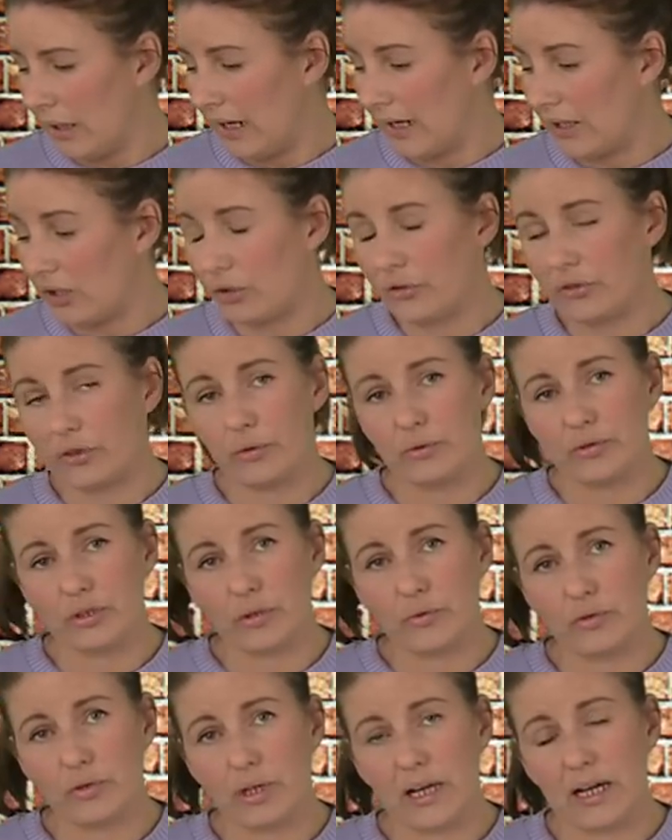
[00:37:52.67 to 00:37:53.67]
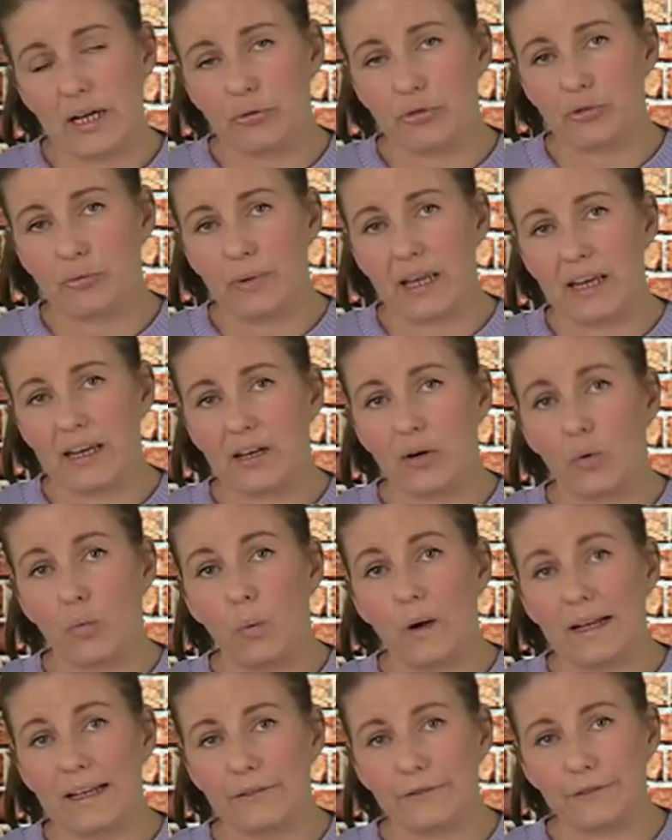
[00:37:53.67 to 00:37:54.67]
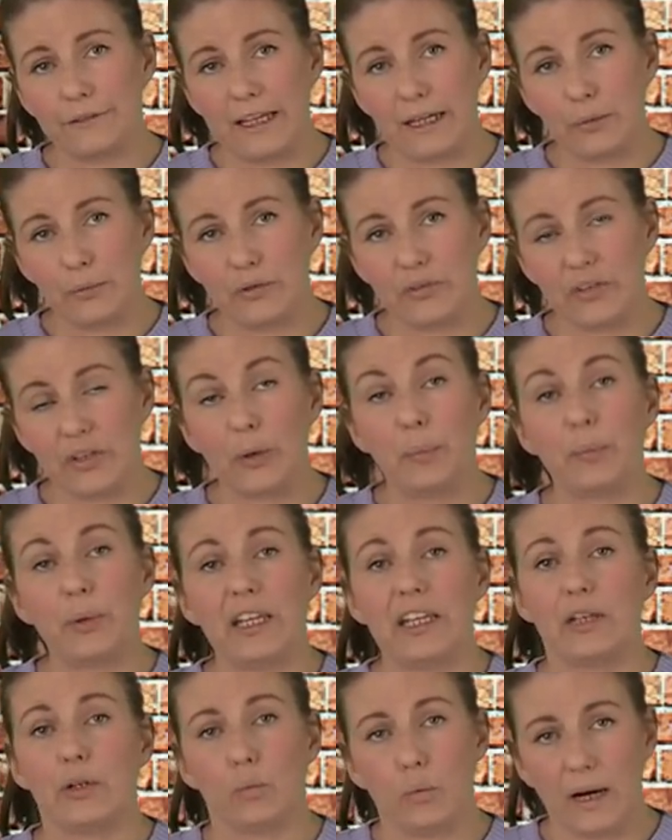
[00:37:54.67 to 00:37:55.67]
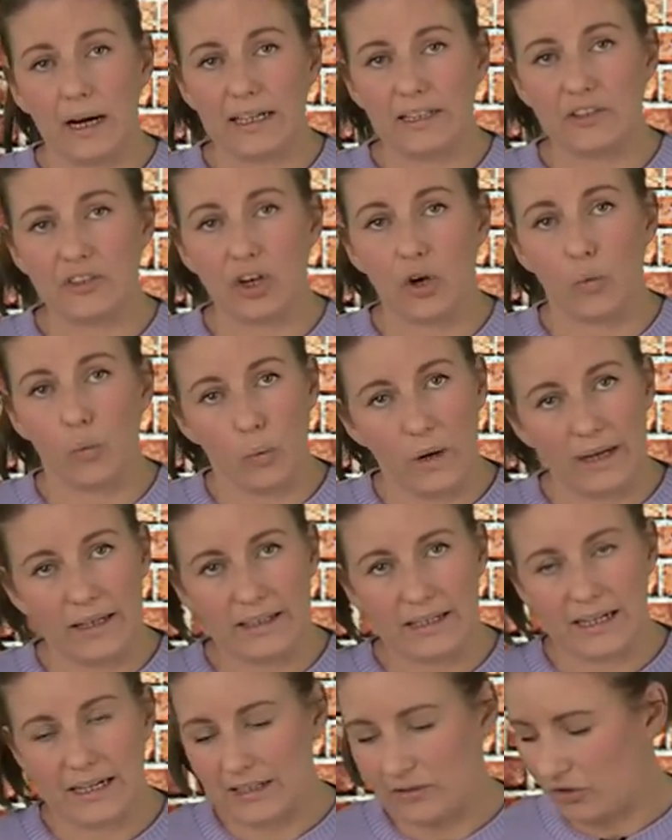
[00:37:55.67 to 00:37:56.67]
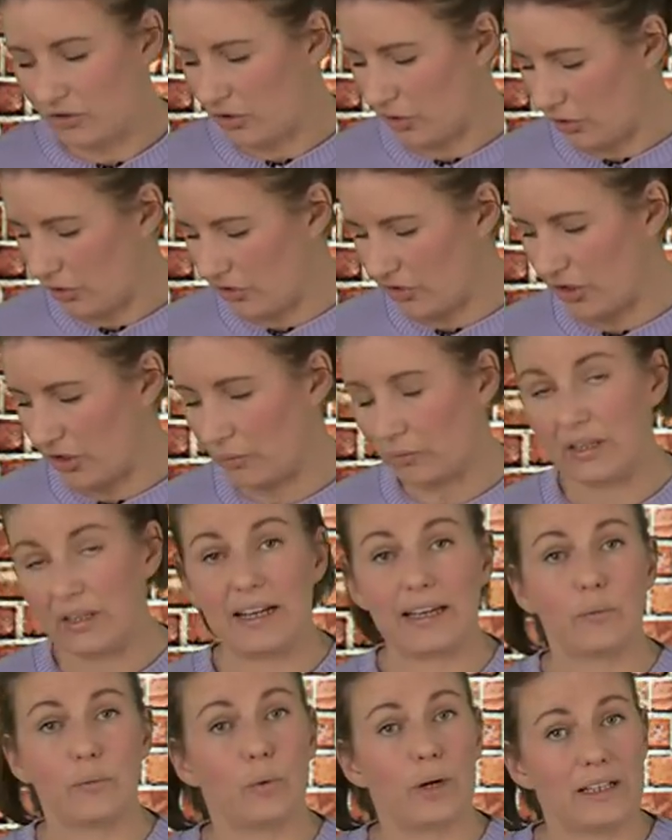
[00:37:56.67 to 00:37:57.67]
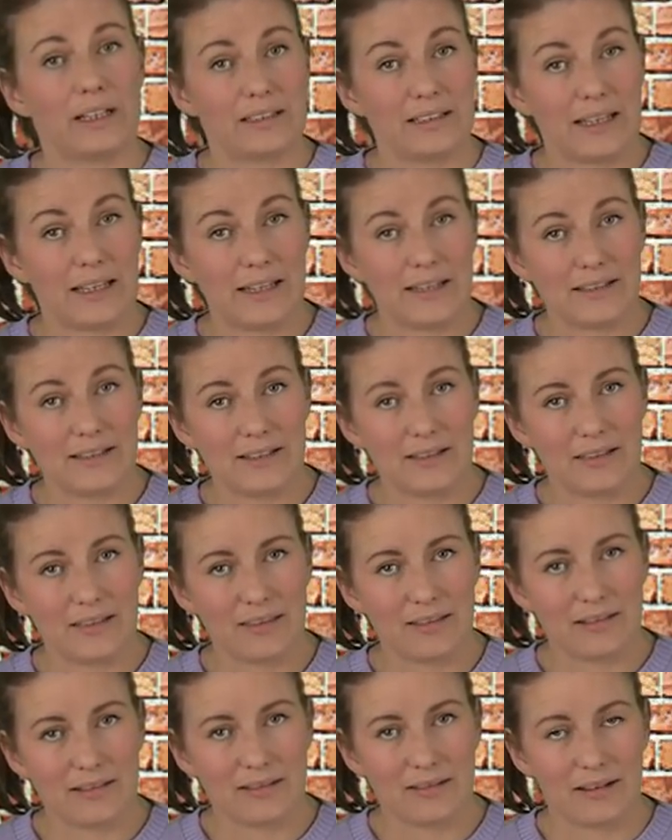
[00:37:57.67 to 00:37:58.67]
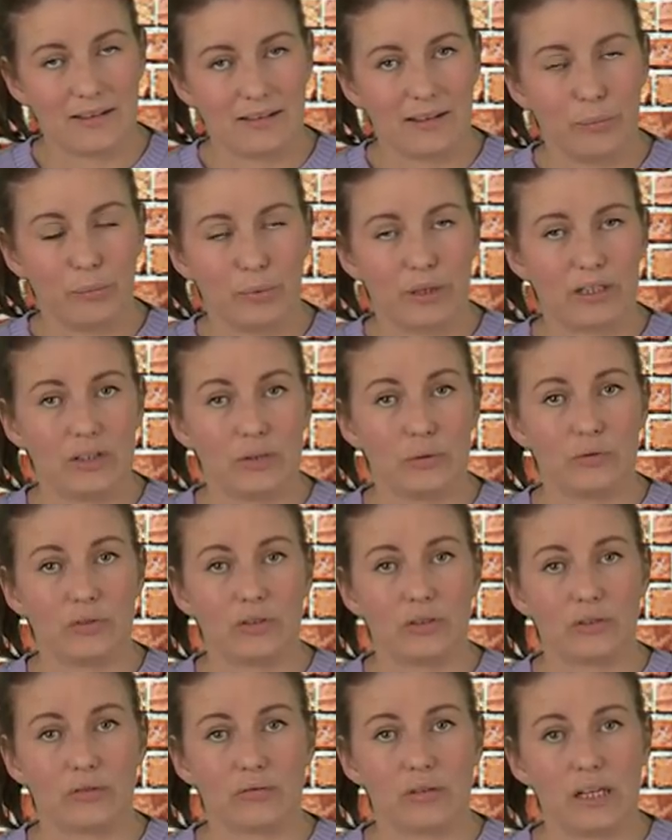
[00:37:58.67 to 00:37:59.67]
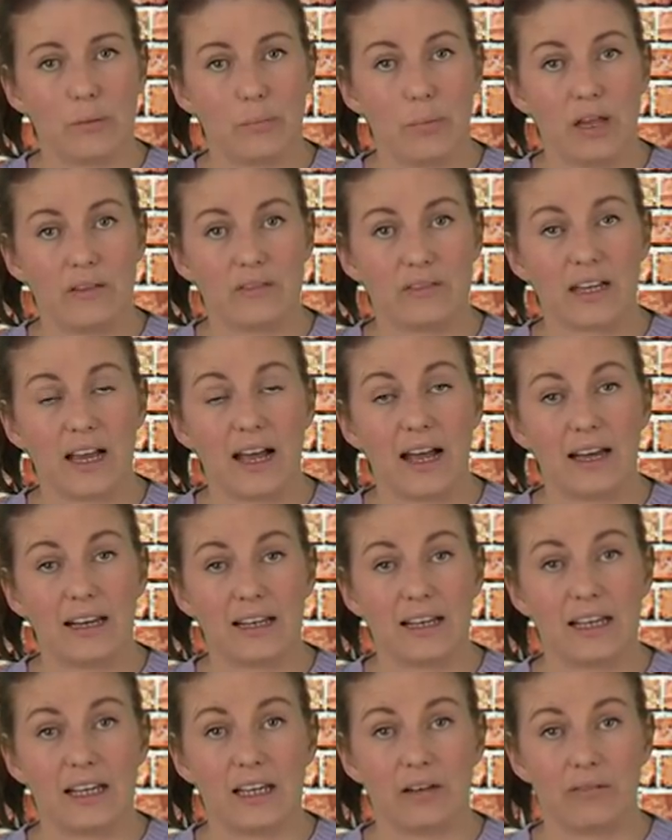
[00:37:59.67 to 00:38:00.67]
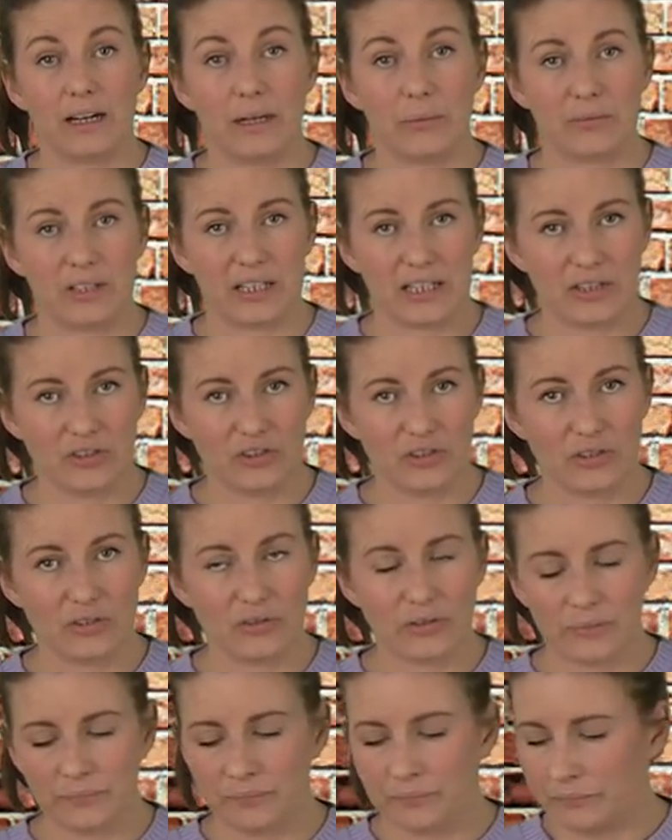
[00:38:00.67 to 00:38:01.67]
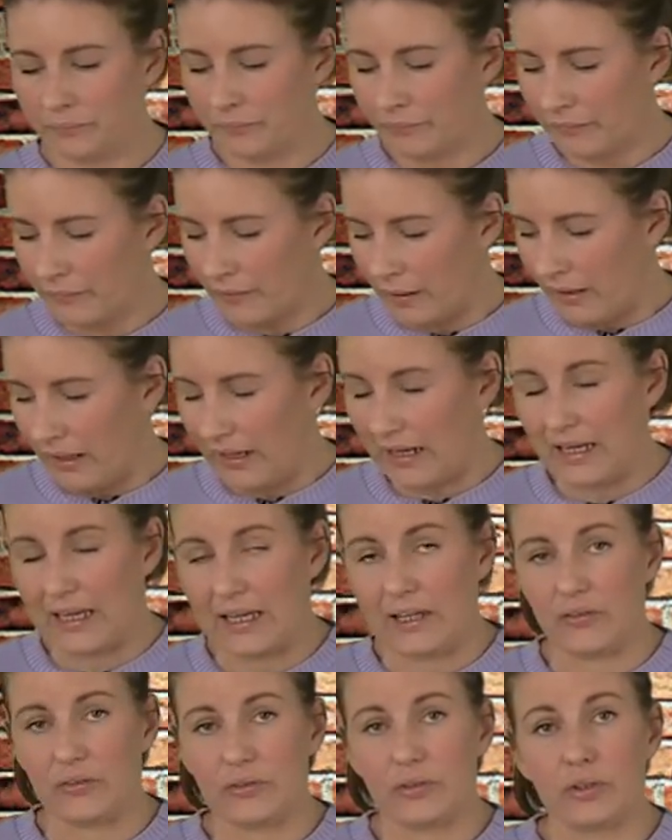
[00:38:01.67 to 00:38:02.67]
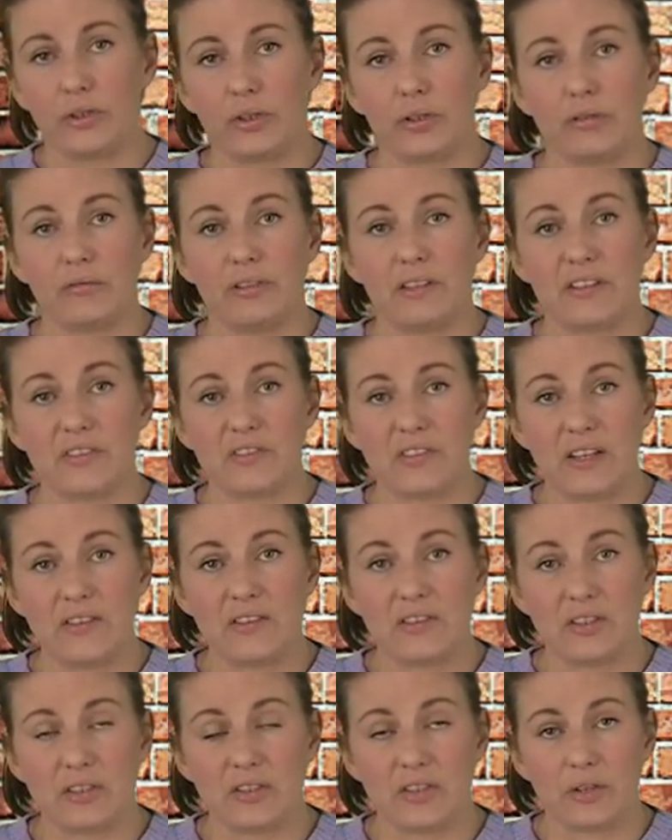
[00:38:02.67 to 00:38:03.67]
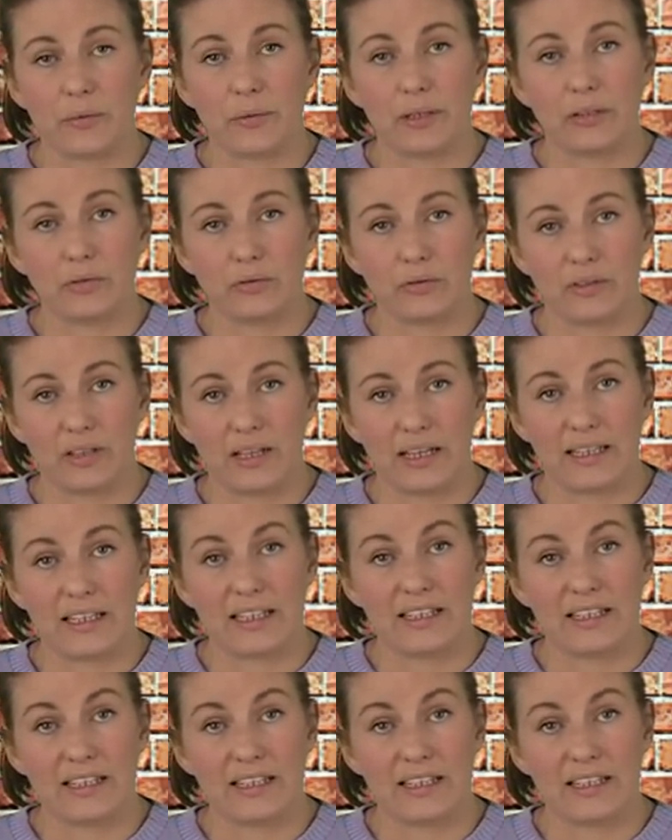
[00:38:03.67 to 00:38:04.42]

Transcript: I also showed you how to make white flowers appear white on white cardstock, so like white daisies and things like that by using a grey pen to highlight around the edges and colour in the centre so it looks like